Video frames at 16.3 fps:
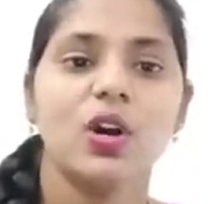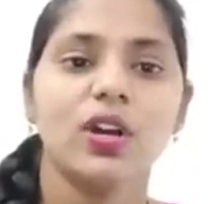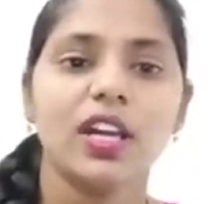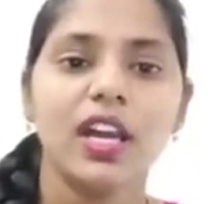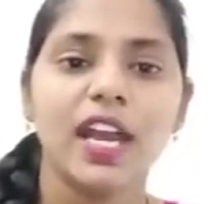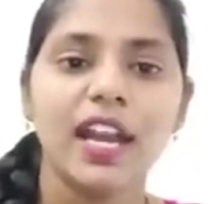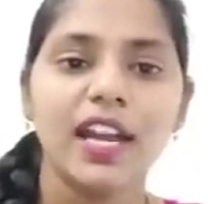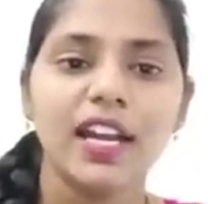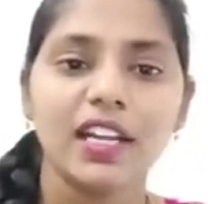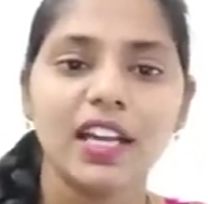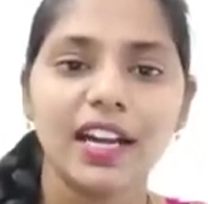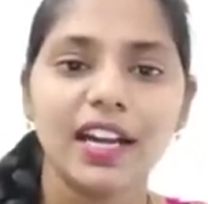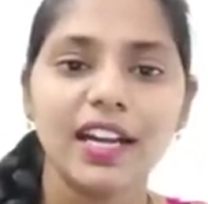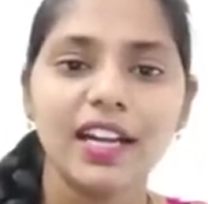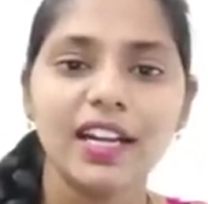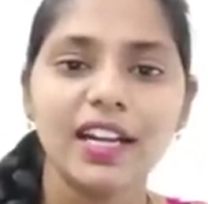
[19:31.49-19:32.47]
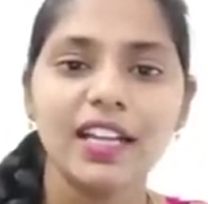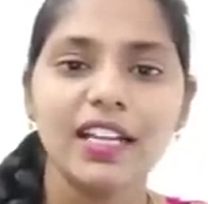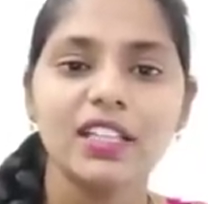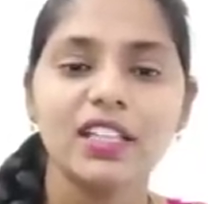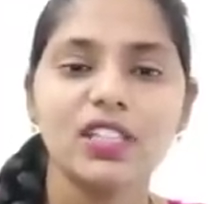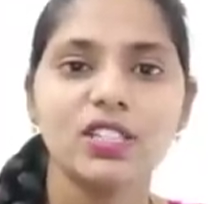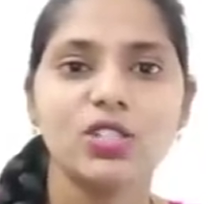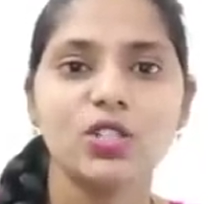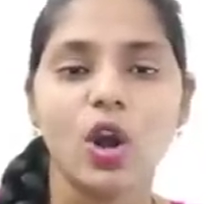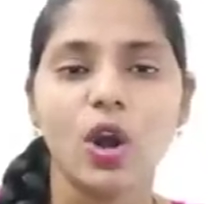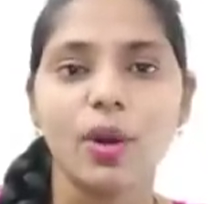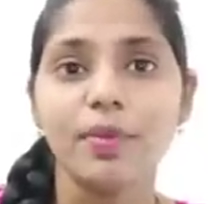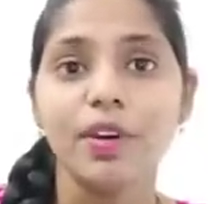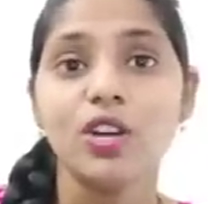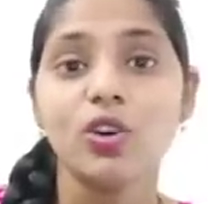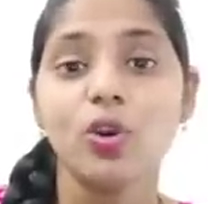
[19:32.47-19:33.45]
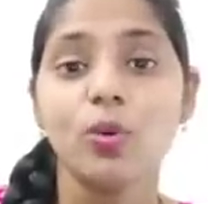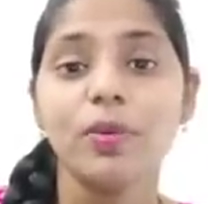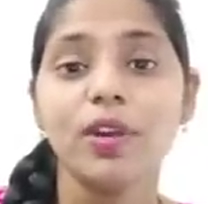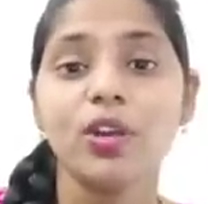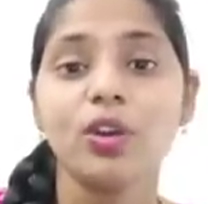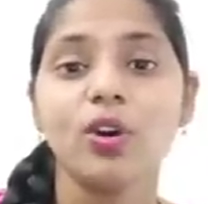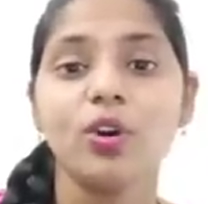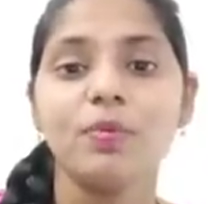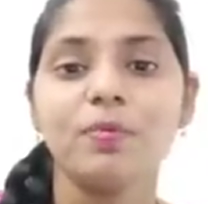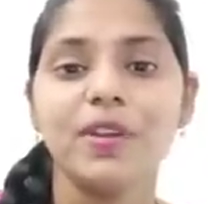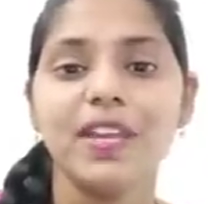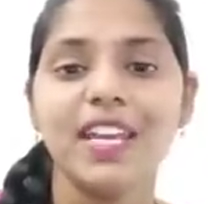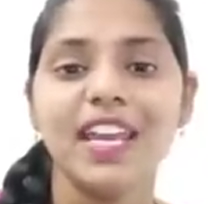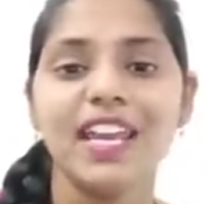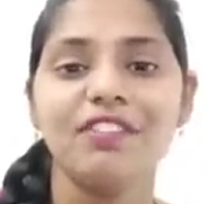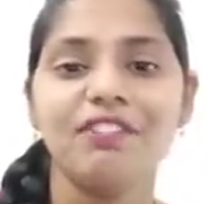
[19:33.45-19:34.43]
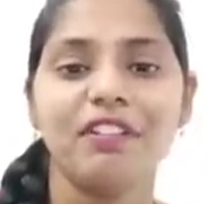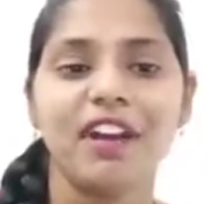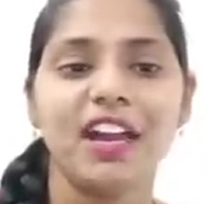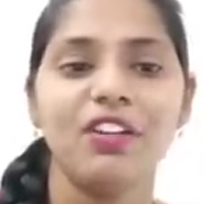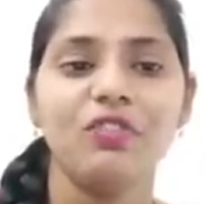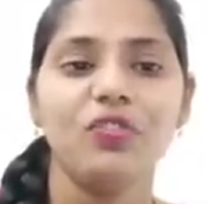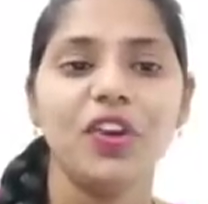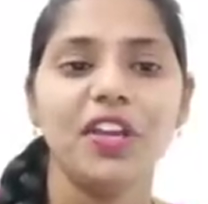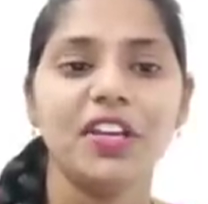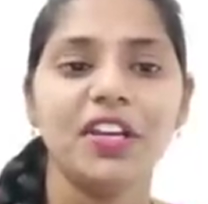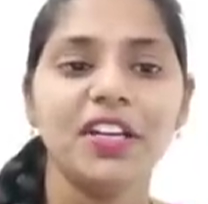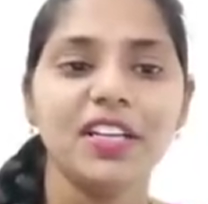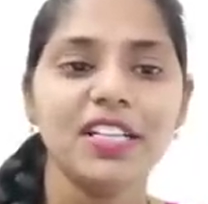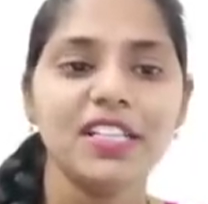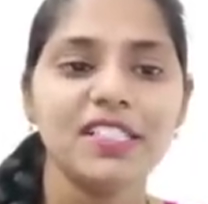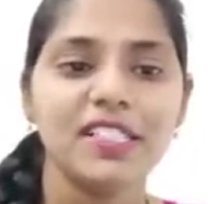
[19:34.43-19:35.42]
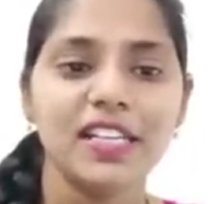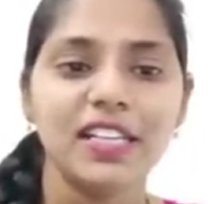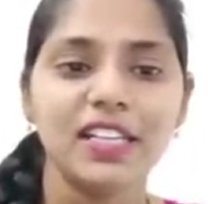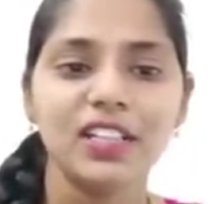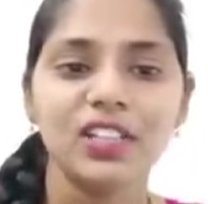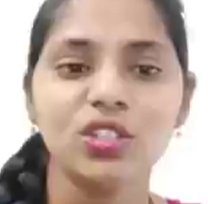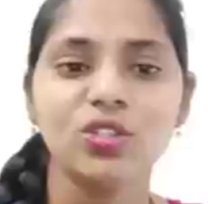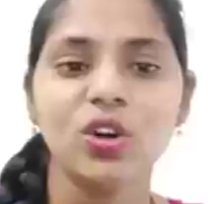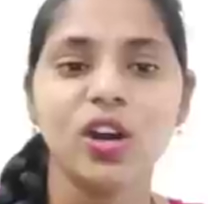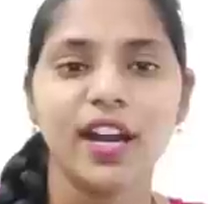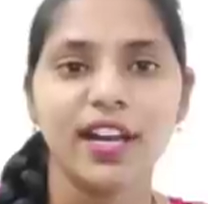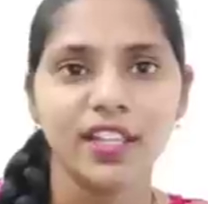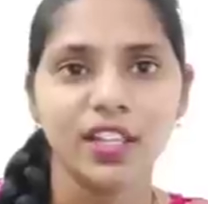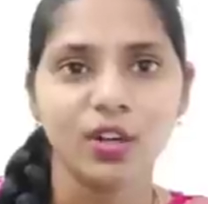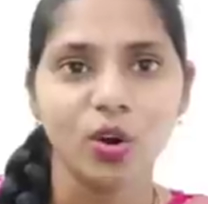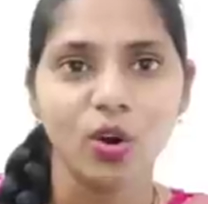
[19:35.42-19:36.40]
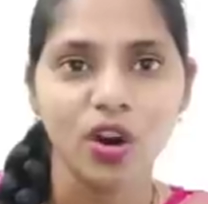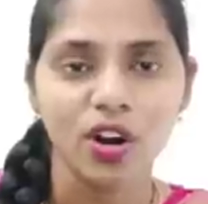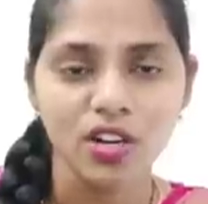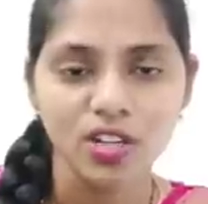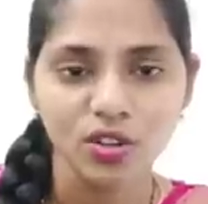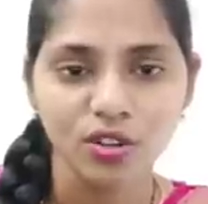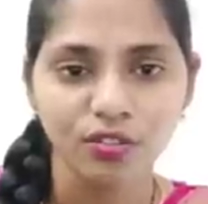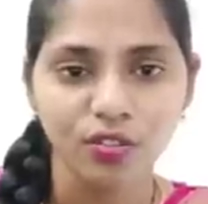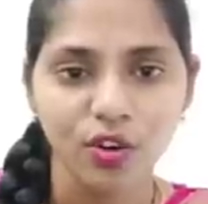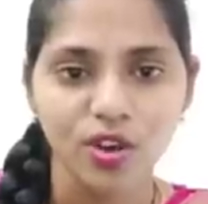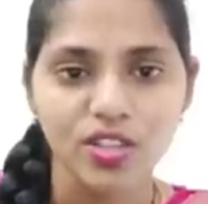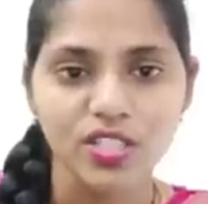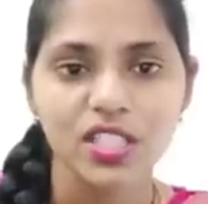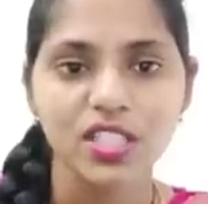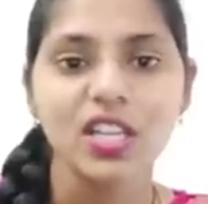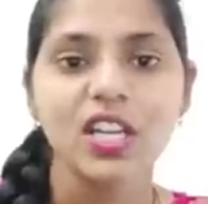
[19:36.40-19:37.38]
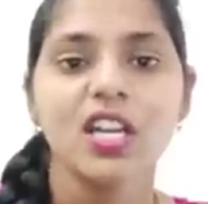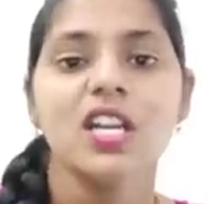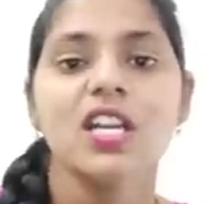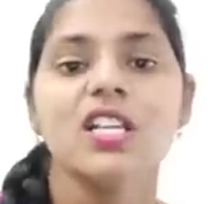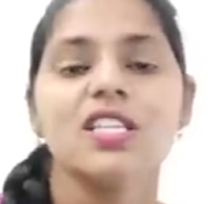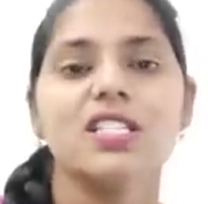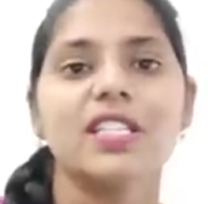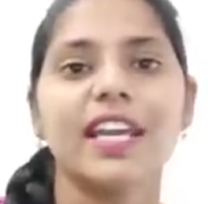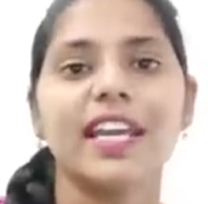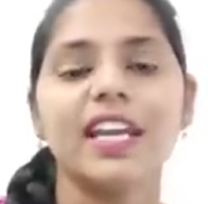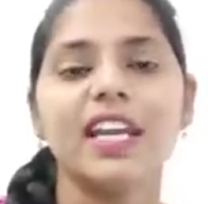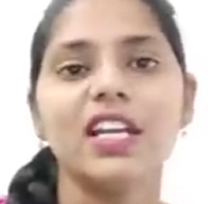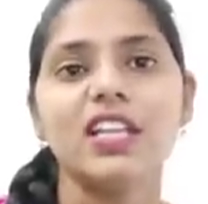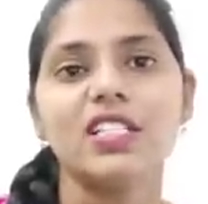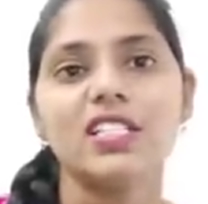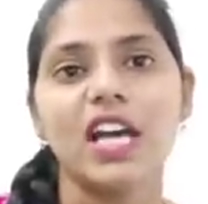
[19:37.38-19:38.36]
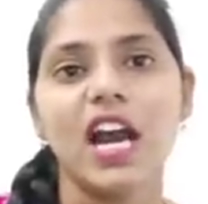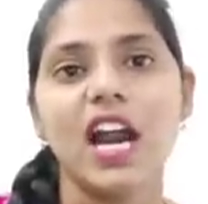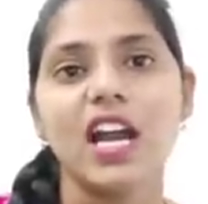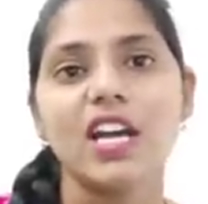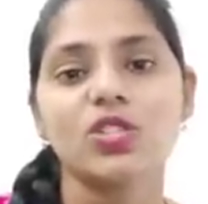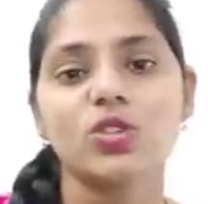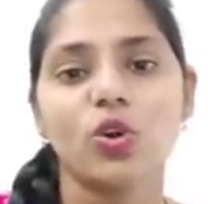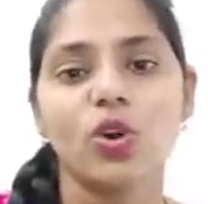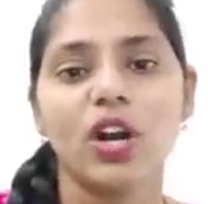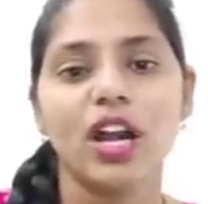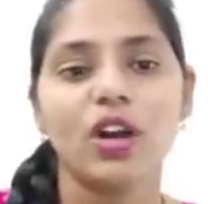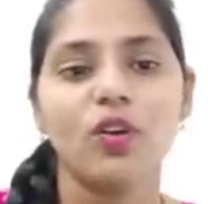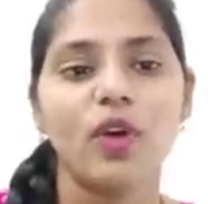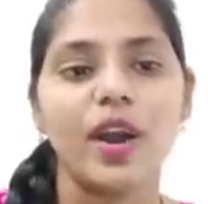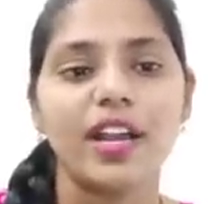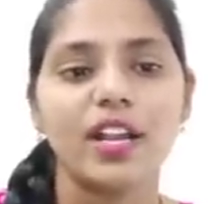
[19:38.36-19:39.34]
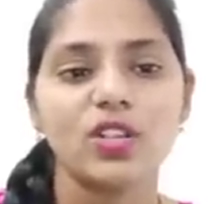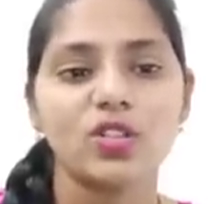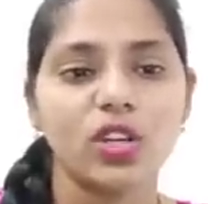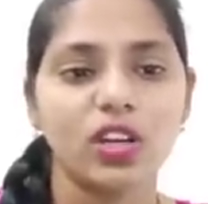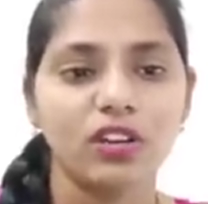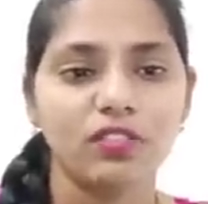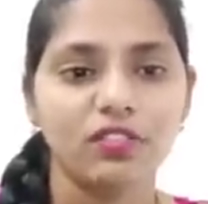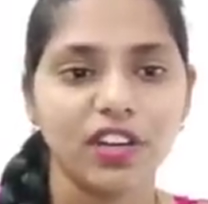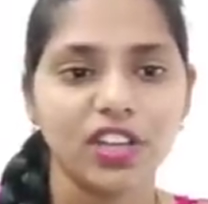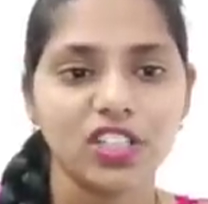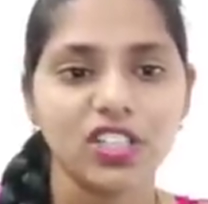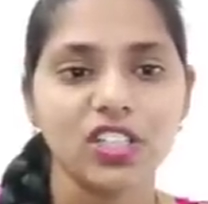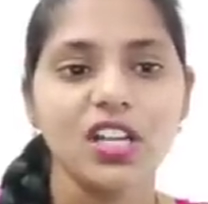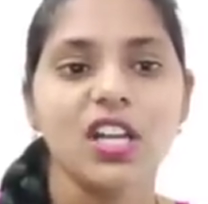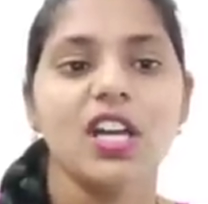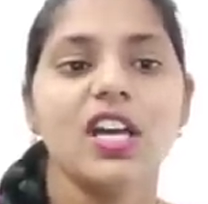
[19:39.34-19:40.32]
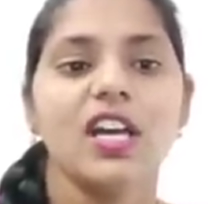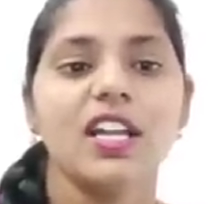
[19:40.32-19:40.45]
okay and currently this dominant omicron ba5 variant is linked to higher odds of causing second sars coronavirus to infection